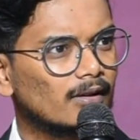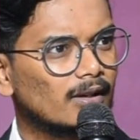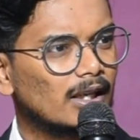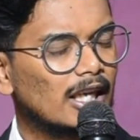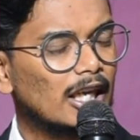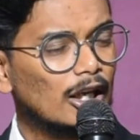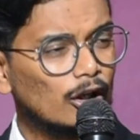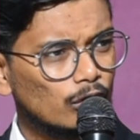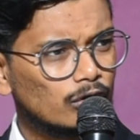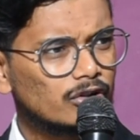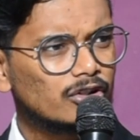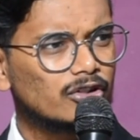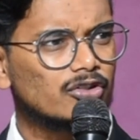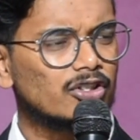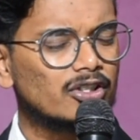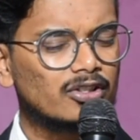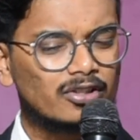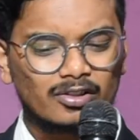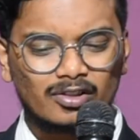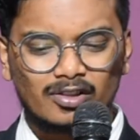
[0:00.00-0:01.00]
He looks at
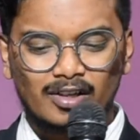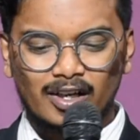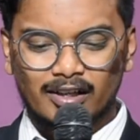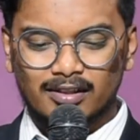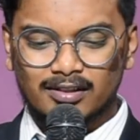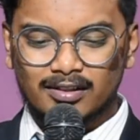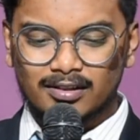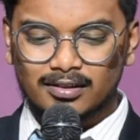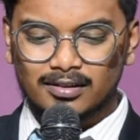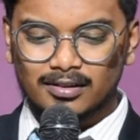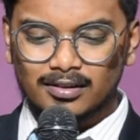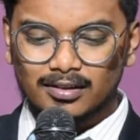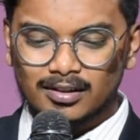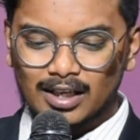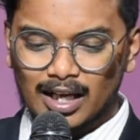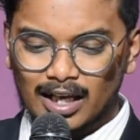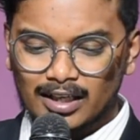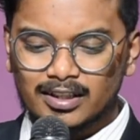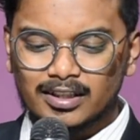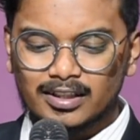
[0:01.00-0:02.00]
Jesus Christ
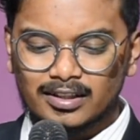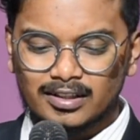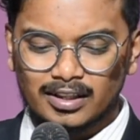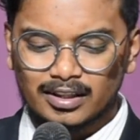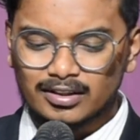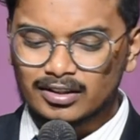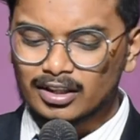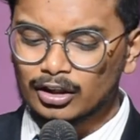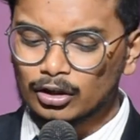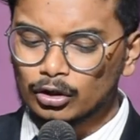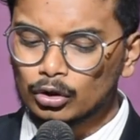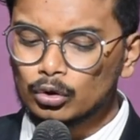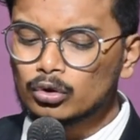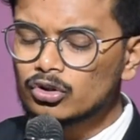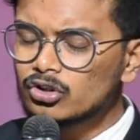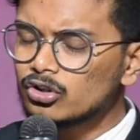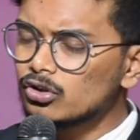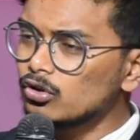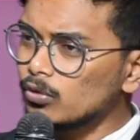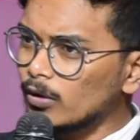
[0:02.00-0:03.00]
and he says in Luke
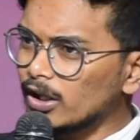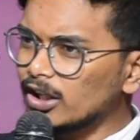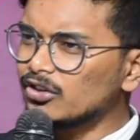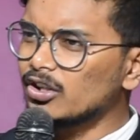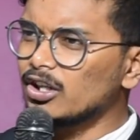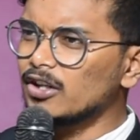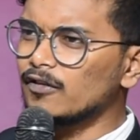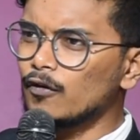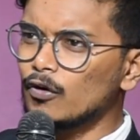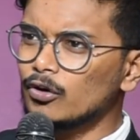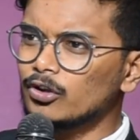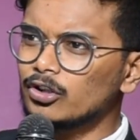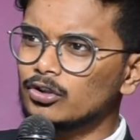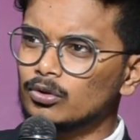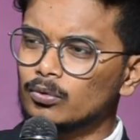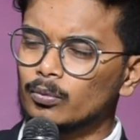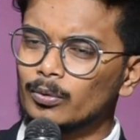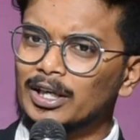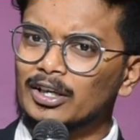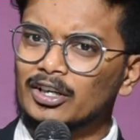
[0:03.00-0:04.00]

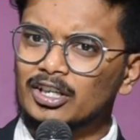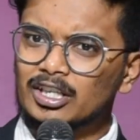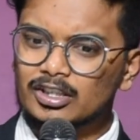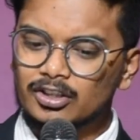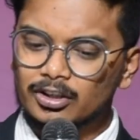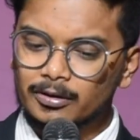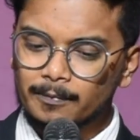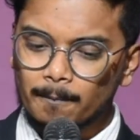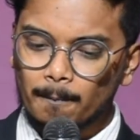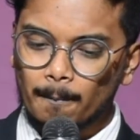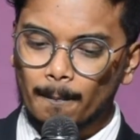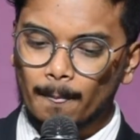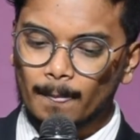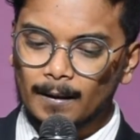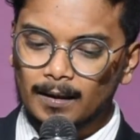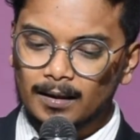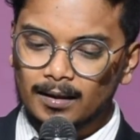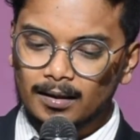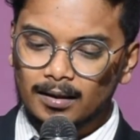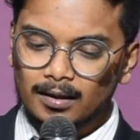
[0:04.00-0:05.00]
23:42, we read,
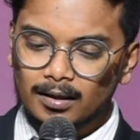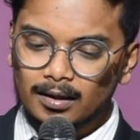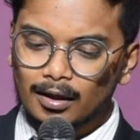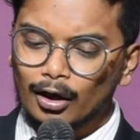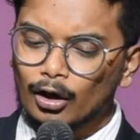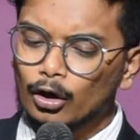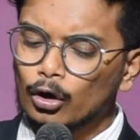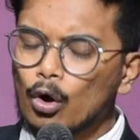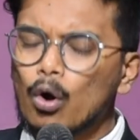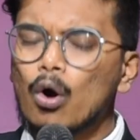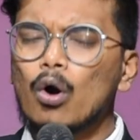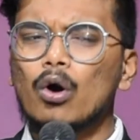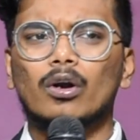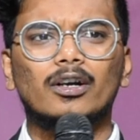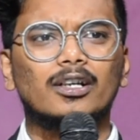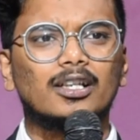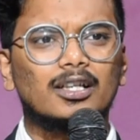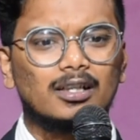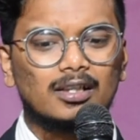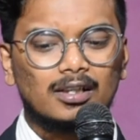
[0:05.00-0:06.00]

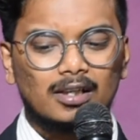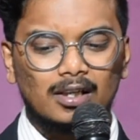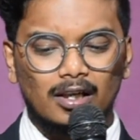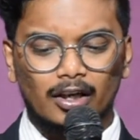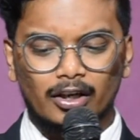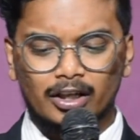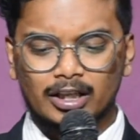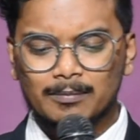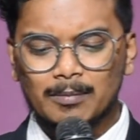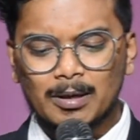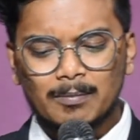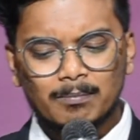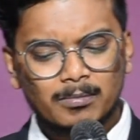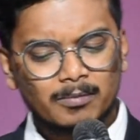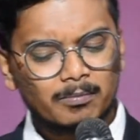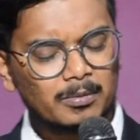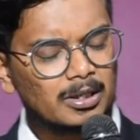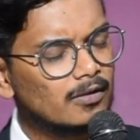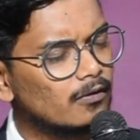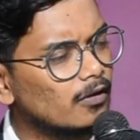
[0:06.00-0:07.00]
Lord, remember
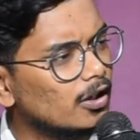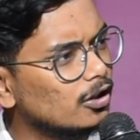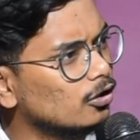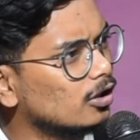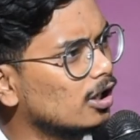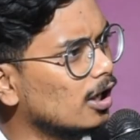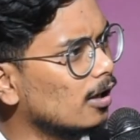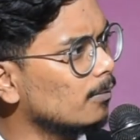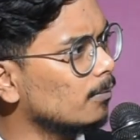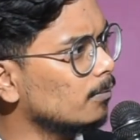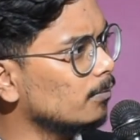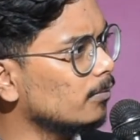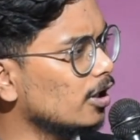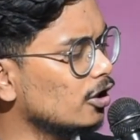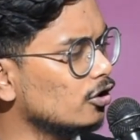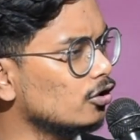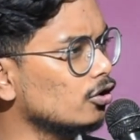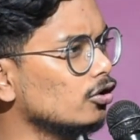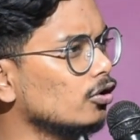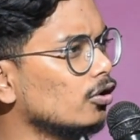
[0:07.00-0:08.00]
me when you come
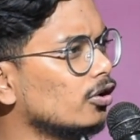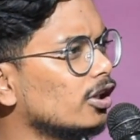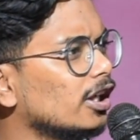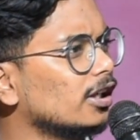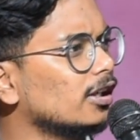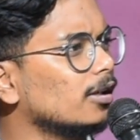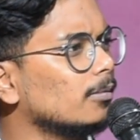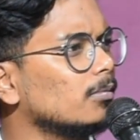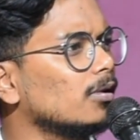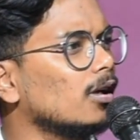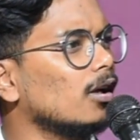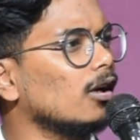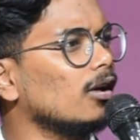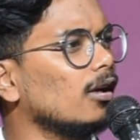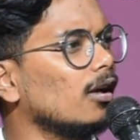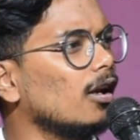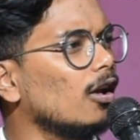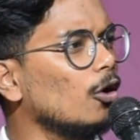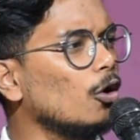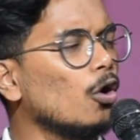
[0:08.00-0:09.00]
into your kingdom.
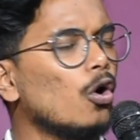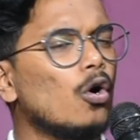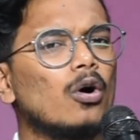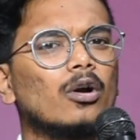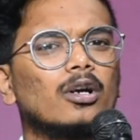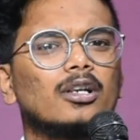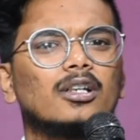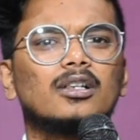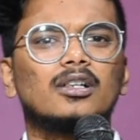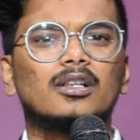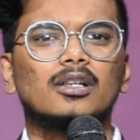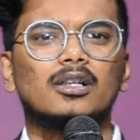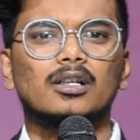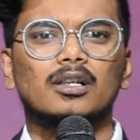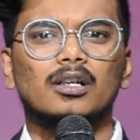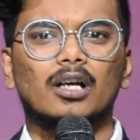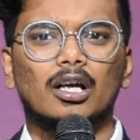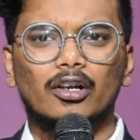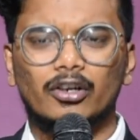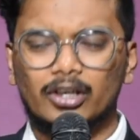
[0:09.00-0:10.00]
Lord,
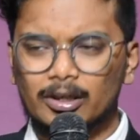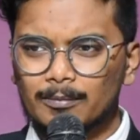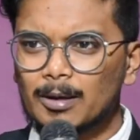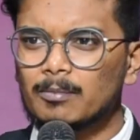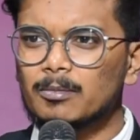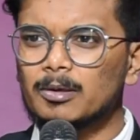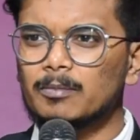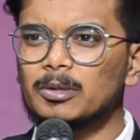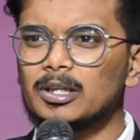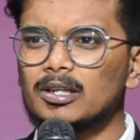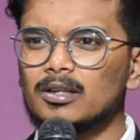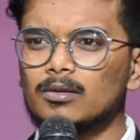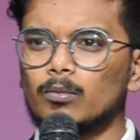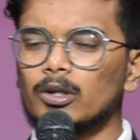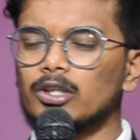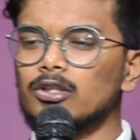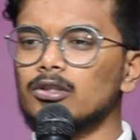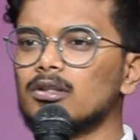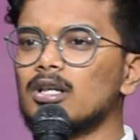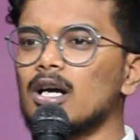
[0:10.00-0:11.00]
remember me
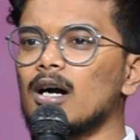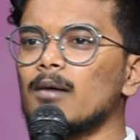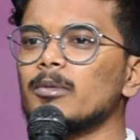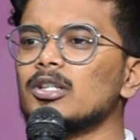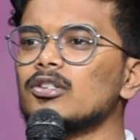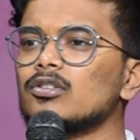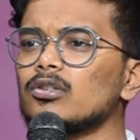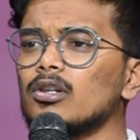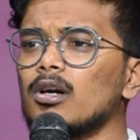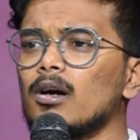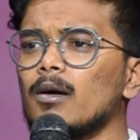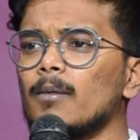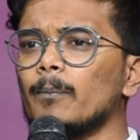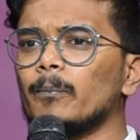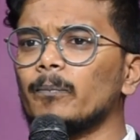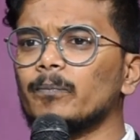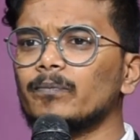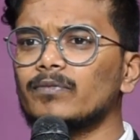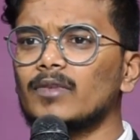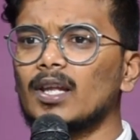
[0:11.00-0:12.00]
when you come into your
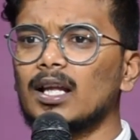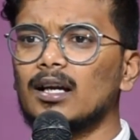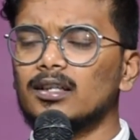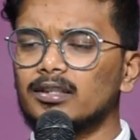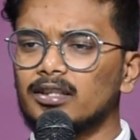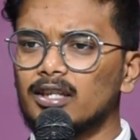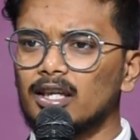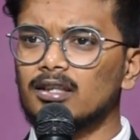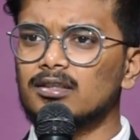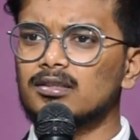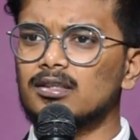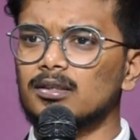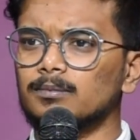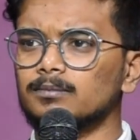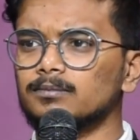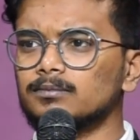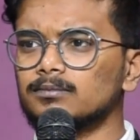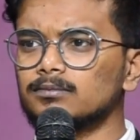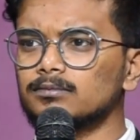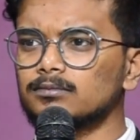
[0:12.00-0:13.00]

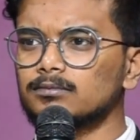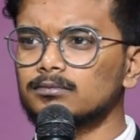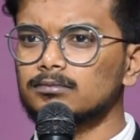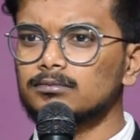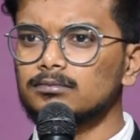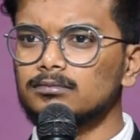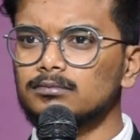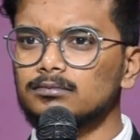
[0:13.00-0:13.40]
kingdom.